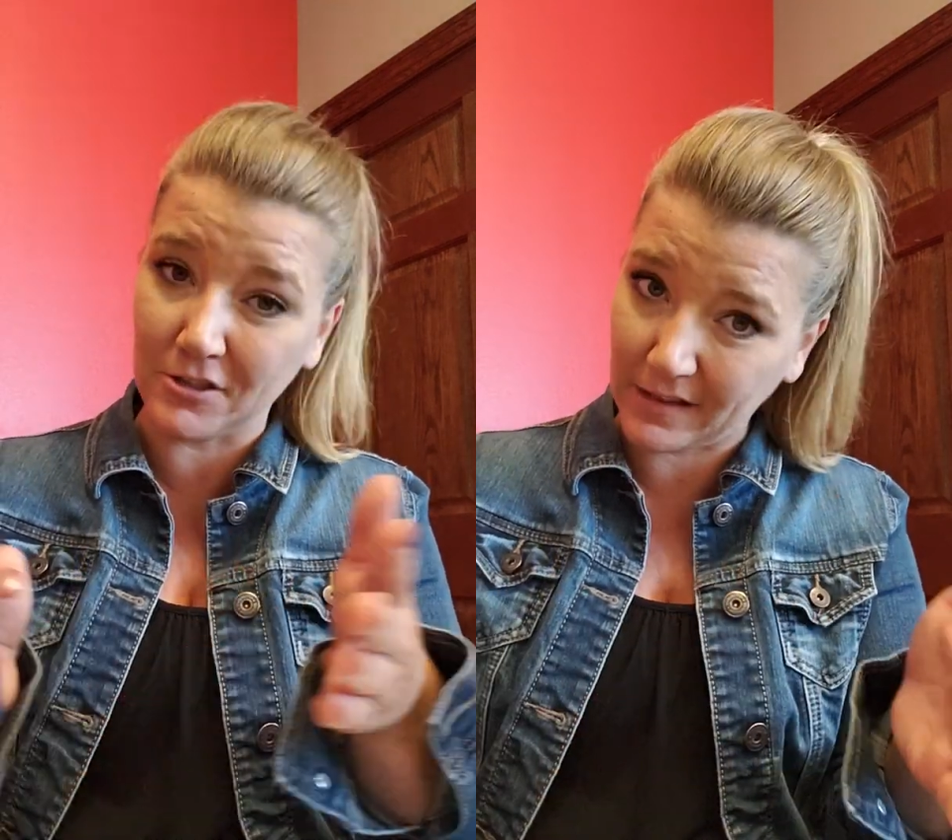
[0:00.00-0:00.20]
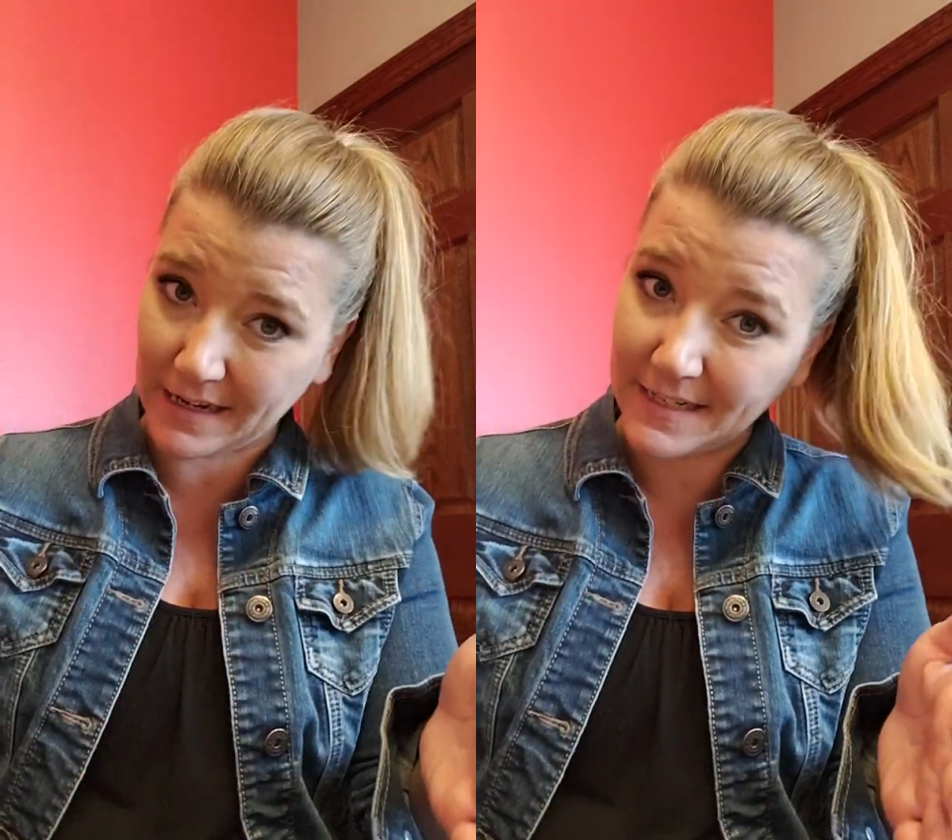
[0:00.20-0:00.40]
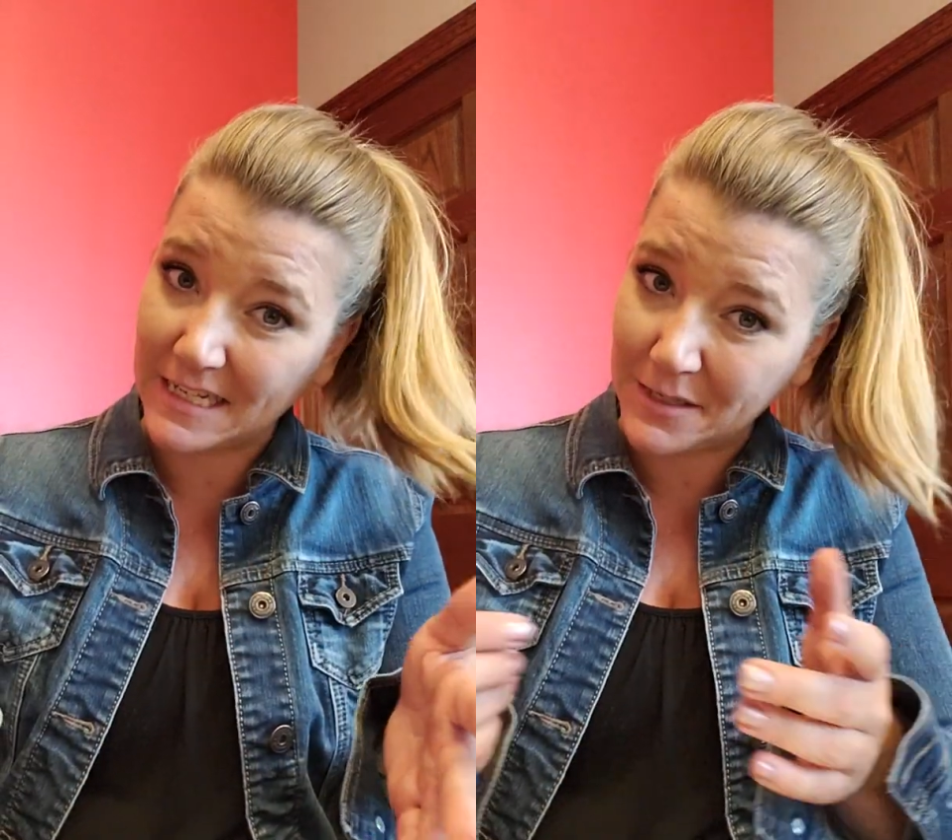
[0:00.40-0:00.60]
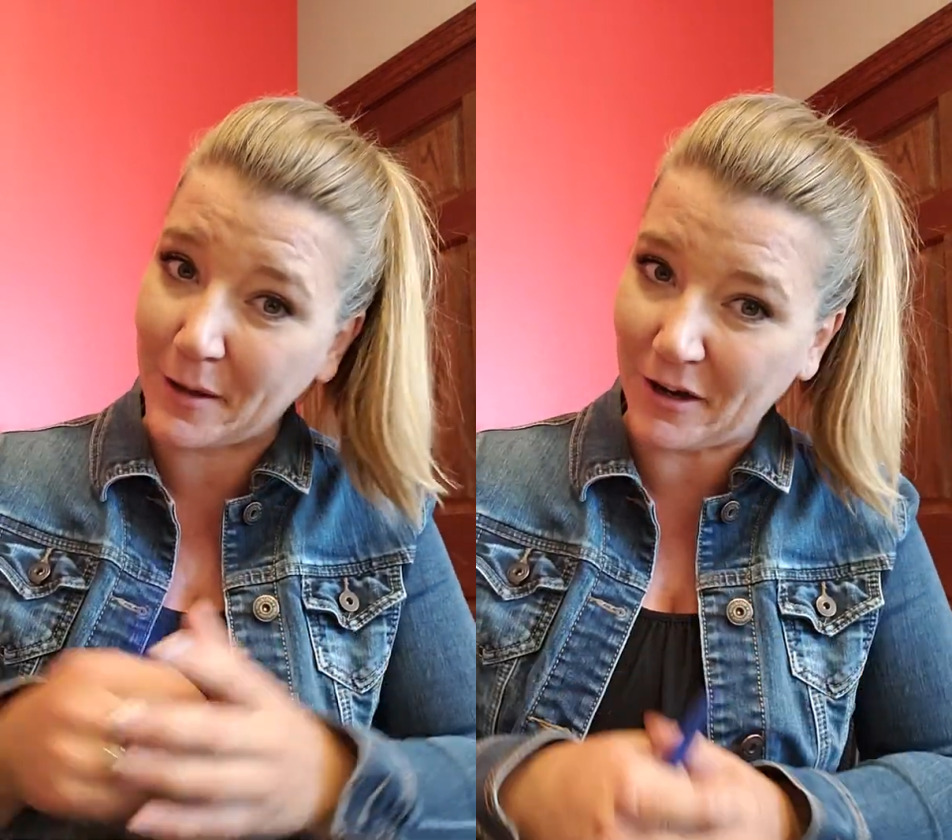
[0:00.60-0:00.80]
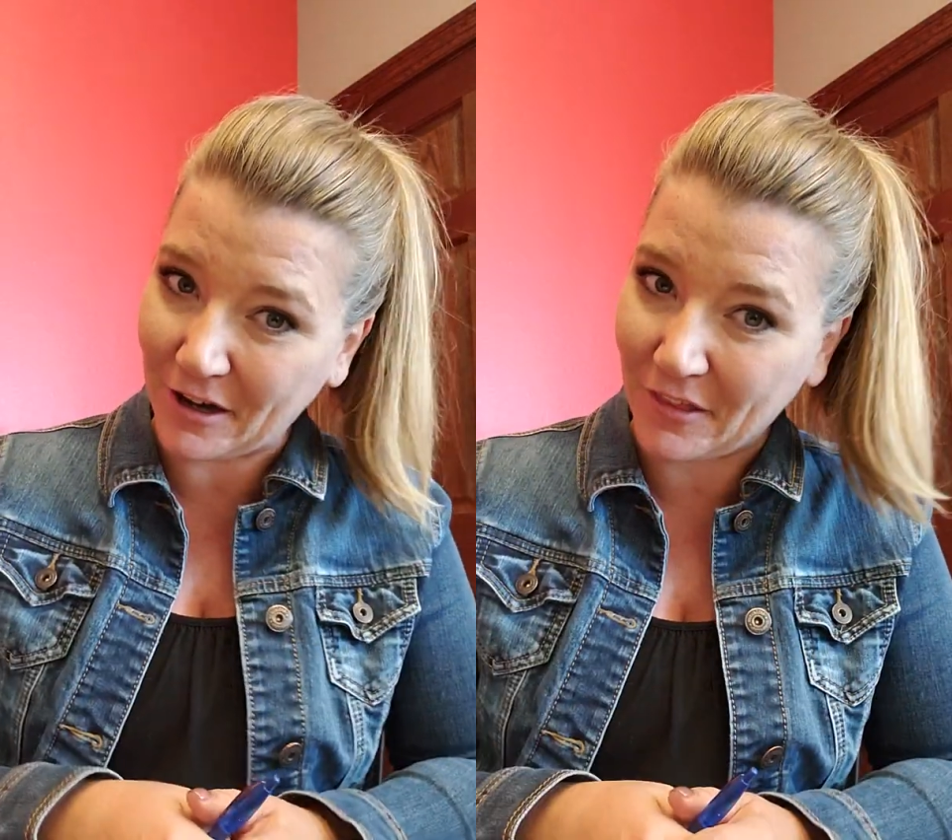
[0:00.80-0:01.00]
So that takes
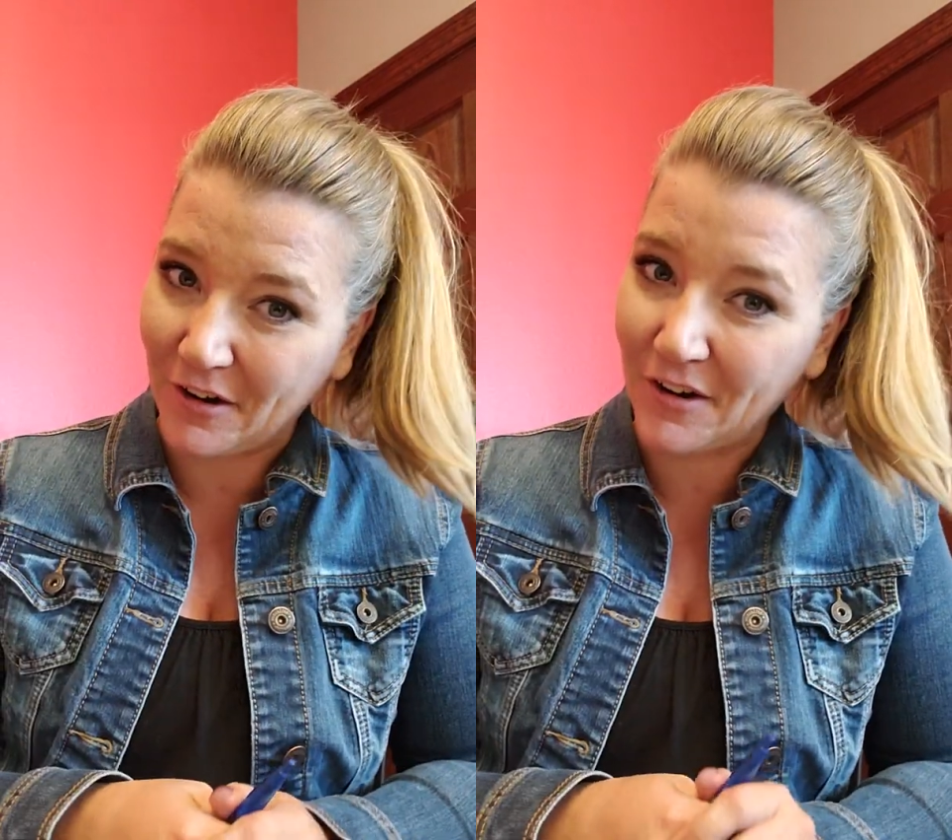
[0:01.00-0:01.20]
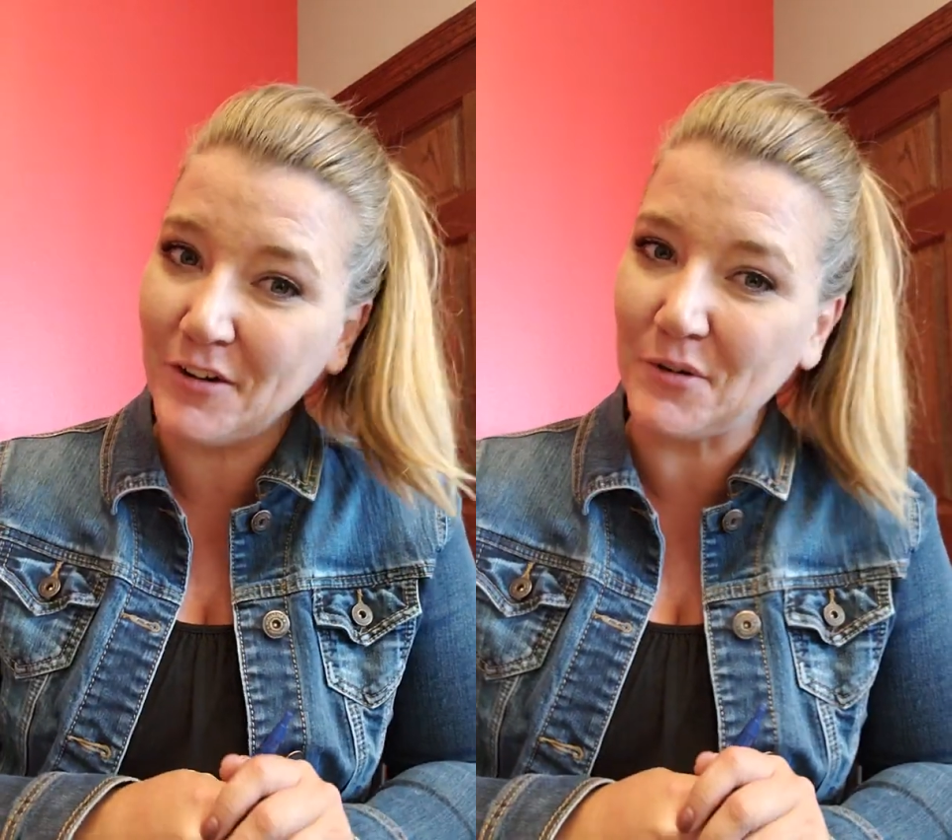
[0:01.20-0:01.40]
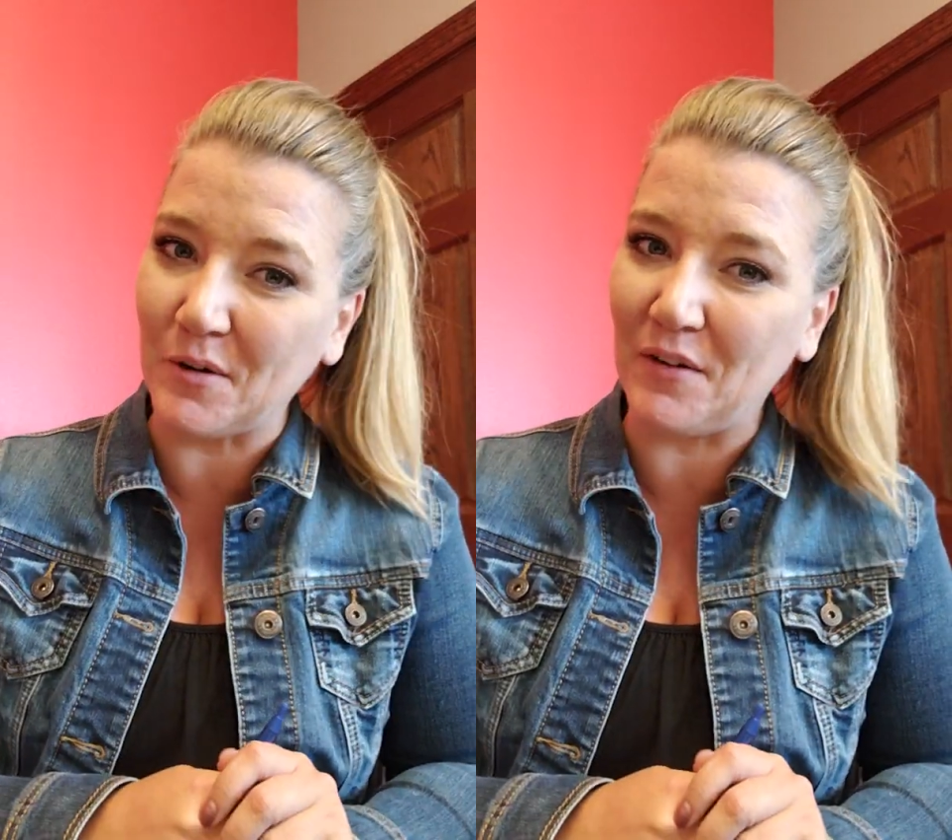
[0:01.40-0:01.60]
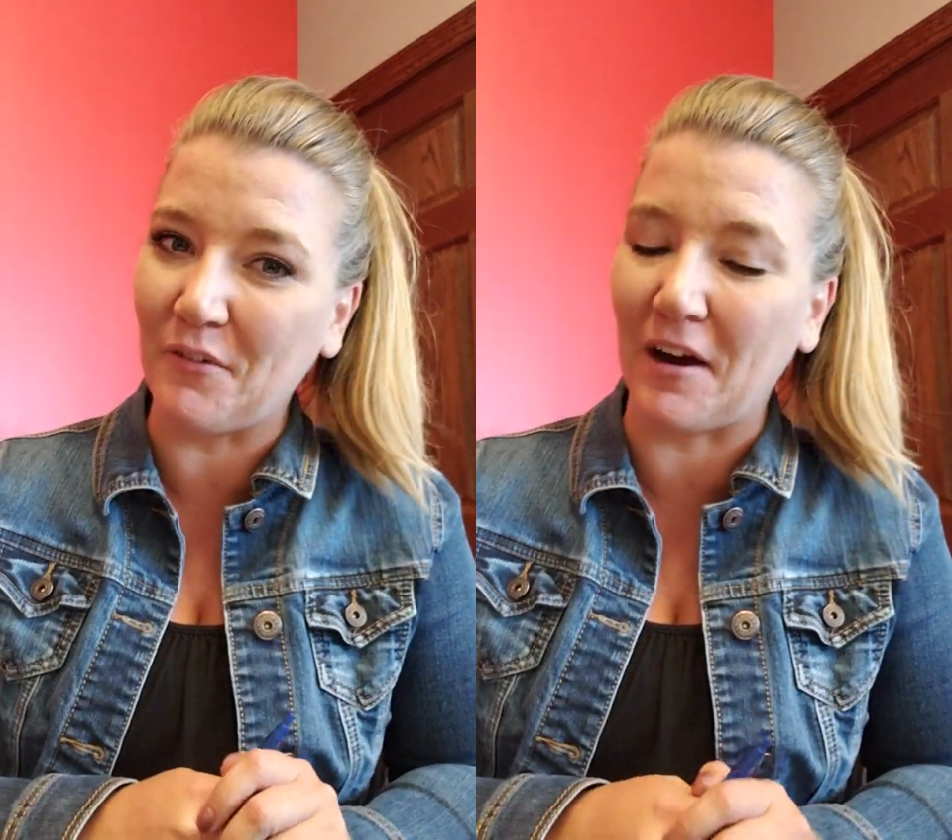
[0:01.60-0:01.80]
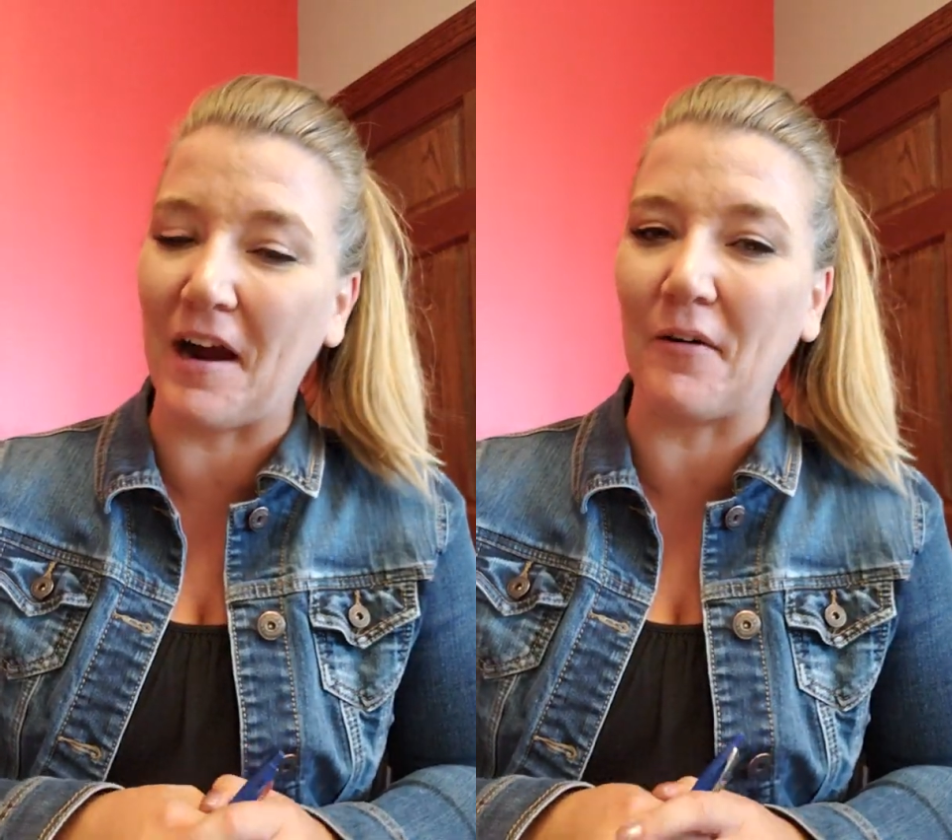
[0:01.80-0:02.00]
about another
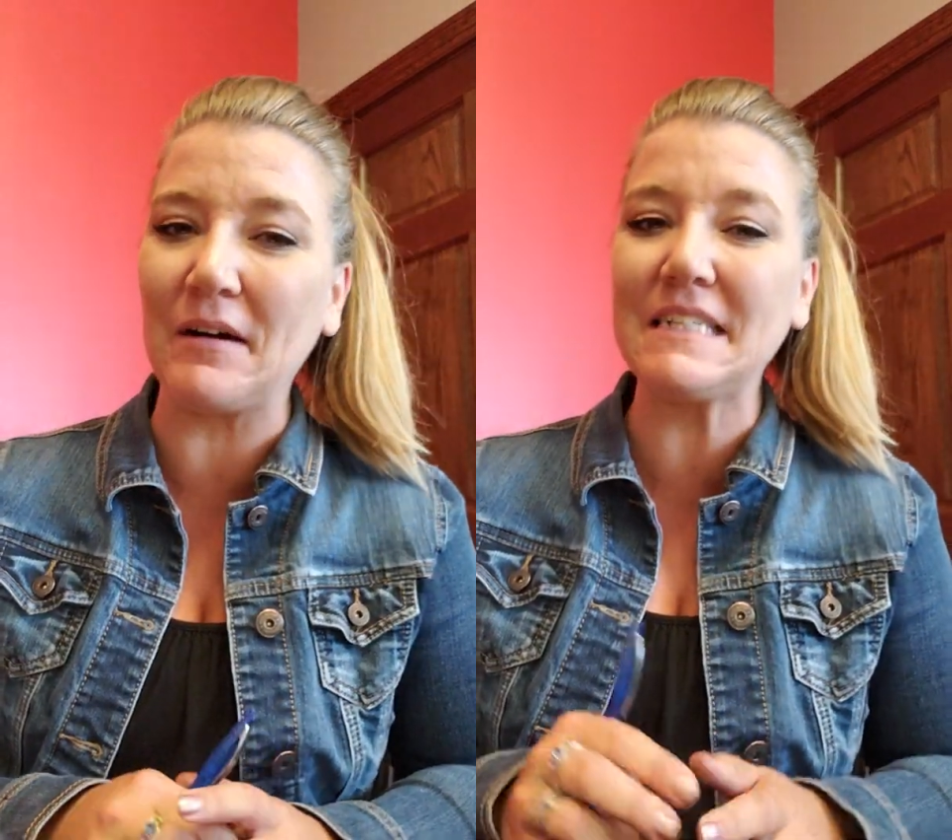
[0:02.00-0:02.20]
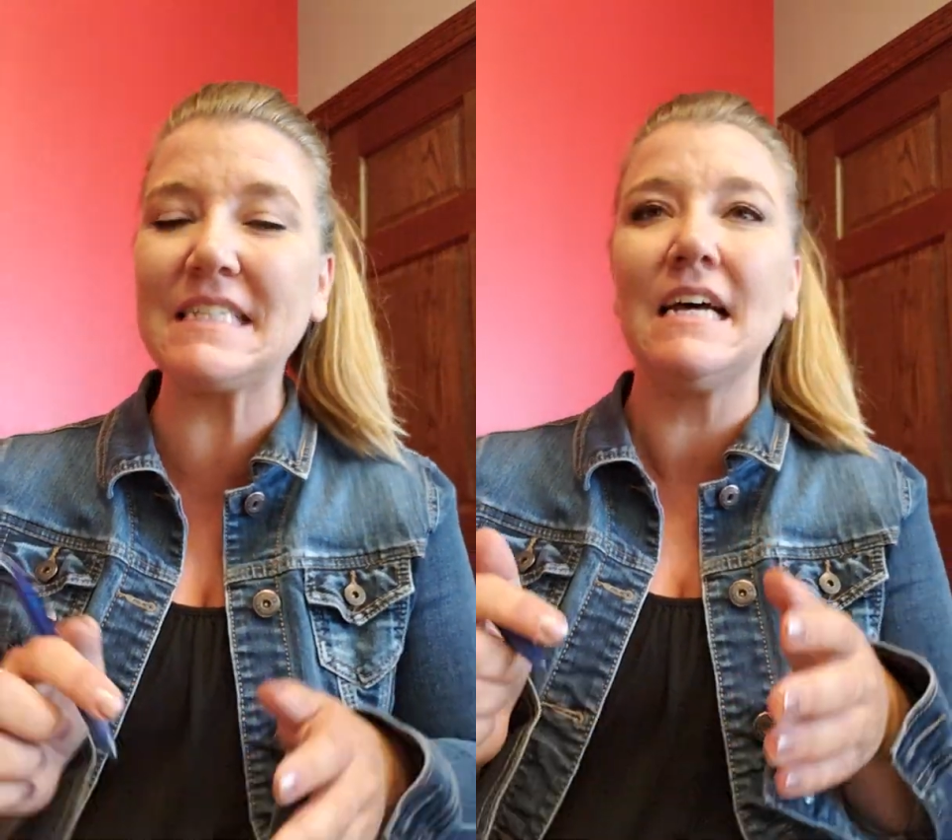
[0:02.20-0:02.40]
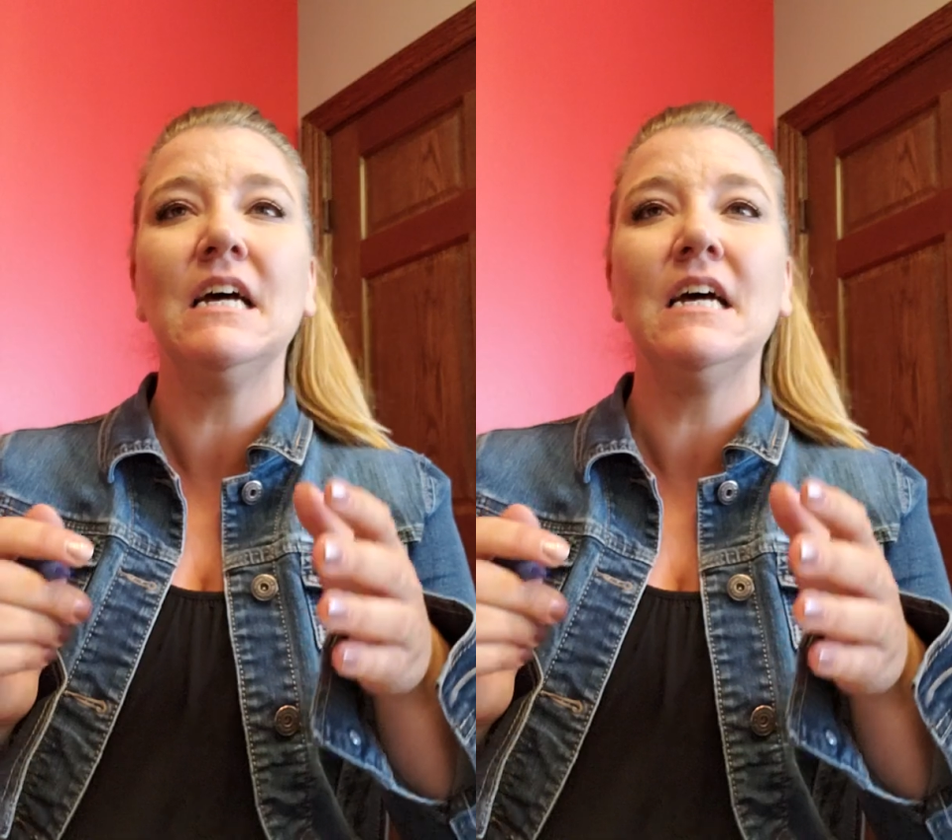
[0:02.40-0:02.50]
24 hours.